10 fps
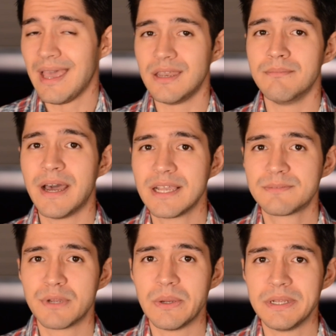And in my
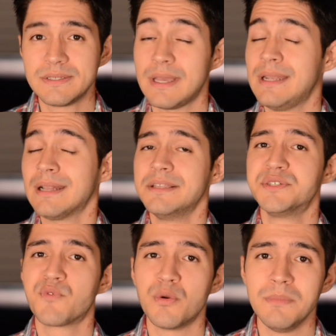experience, and at
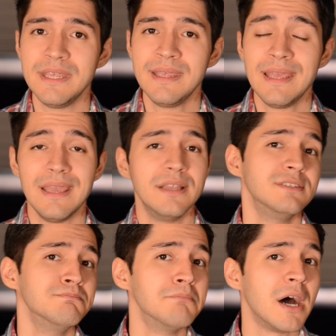least for me, it is
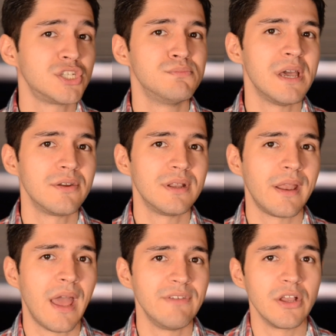much better than
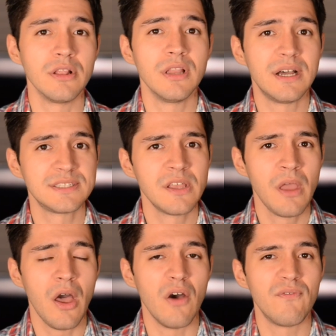having a lot
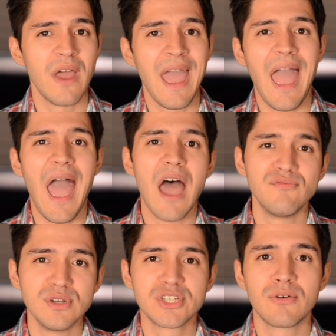of
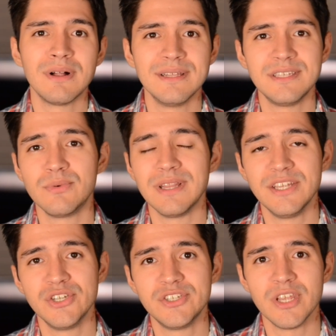average quality
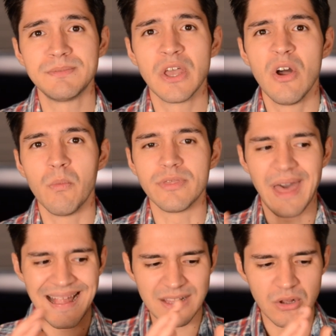relationships with
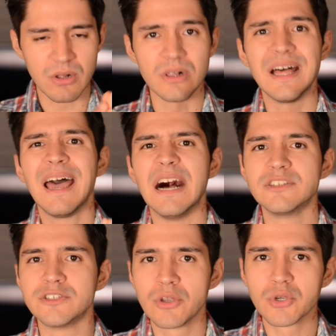alcohol as
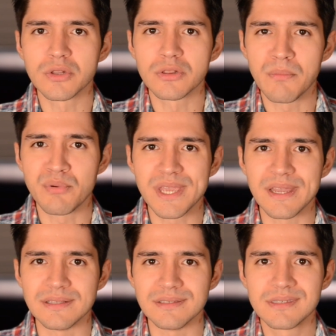a social
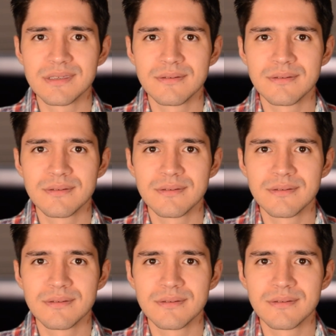lubricant.